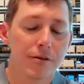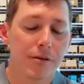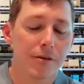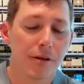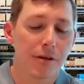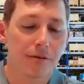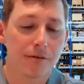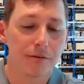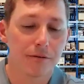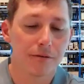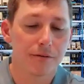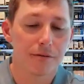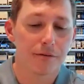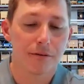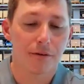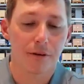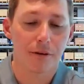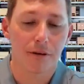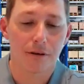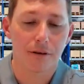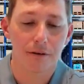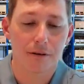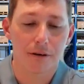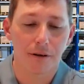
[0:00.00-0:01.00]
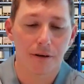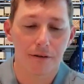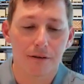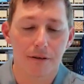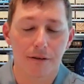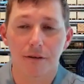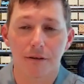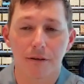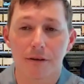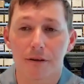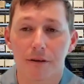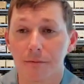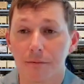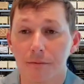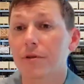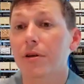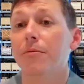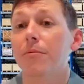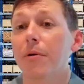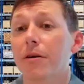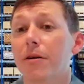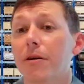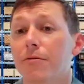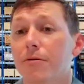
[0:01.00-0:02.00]
So I think, oh,
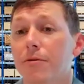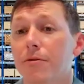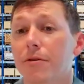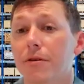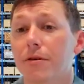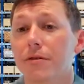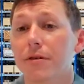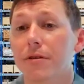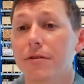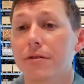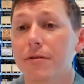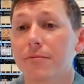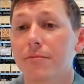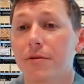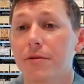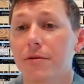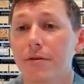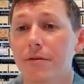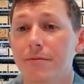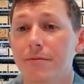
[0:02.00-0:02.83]
sorry, Michael, you're gonna say something?